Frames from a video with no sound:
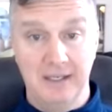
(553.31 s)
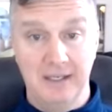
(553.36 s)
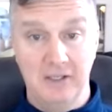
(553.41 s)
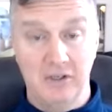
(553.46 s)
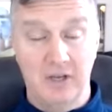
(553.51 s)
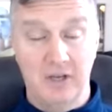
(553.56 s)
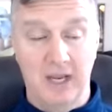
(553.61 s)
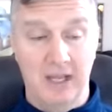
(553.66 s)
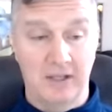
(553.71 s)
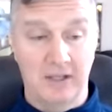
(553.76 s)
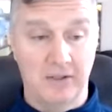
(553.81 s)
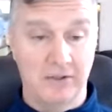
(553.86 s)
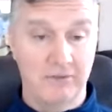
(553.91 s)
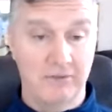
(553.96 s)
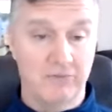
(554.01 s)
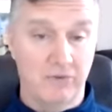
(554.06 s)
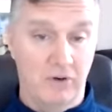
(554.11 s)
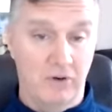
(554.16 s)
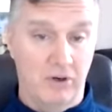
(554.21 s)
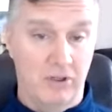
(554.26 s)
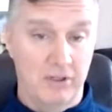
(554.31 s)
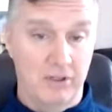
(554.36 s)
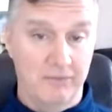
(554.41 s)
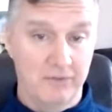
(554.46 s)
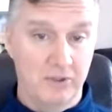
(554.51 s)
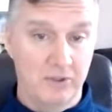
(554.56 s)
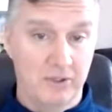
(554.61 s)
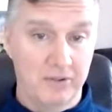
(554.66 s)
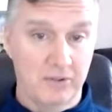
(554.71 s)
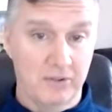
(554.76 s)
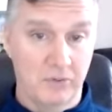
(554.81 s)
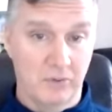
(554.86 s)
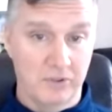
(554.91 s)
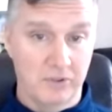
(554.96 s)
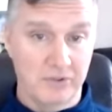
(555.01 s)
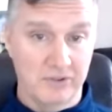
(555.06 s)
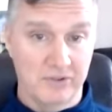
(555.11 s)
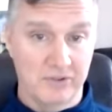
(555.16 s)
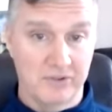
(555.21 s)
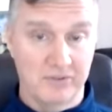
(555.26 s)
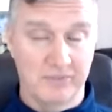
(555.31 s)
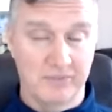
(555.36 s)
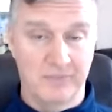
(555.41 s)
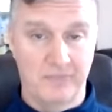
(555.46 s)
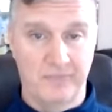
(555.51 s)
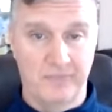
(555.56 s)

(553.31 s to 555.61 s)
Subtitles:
in your calendar for all of your other courses.